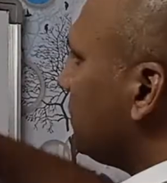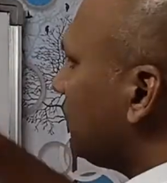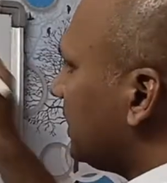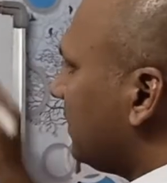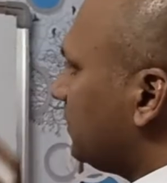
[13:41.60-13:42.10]

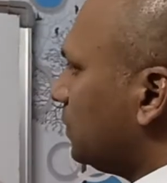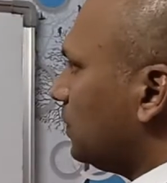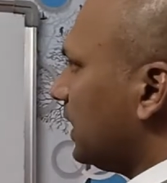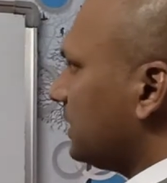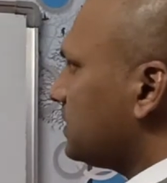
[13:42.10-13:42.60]
we have two
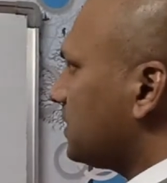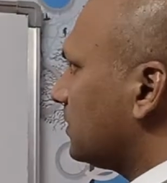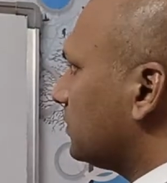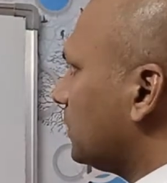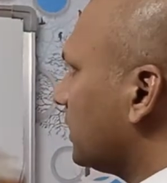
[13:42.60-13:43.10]
lines.
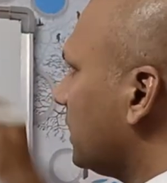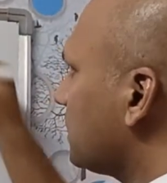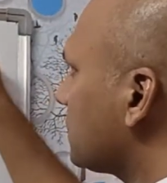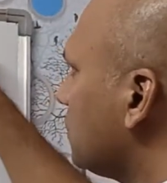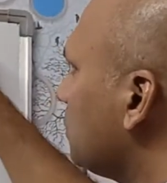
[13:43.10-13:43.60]
Okay.
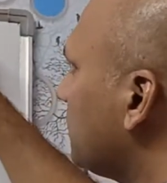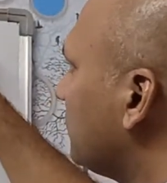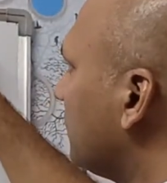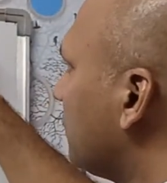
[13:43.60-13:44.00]
Slope of the